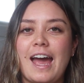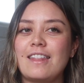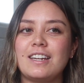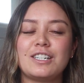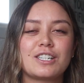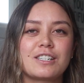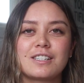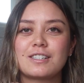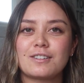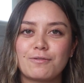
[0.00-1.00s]
and then
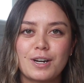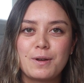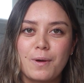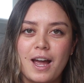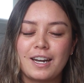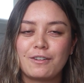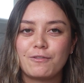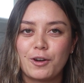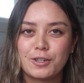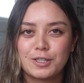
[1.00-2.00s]
just rewind and
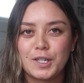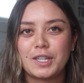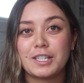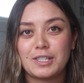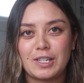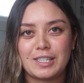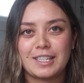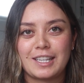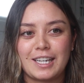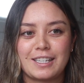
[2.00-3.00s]
focus on the
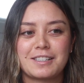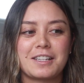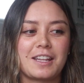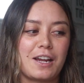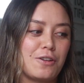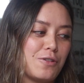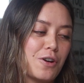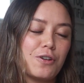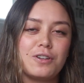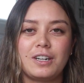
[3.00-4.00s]
certain things that you
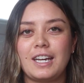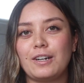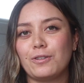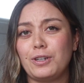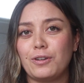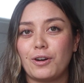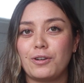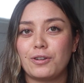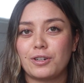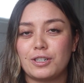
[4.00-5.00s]
know you need or you know
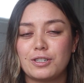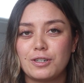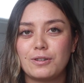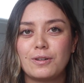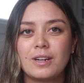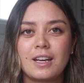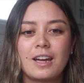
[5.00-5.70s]
you're going to do,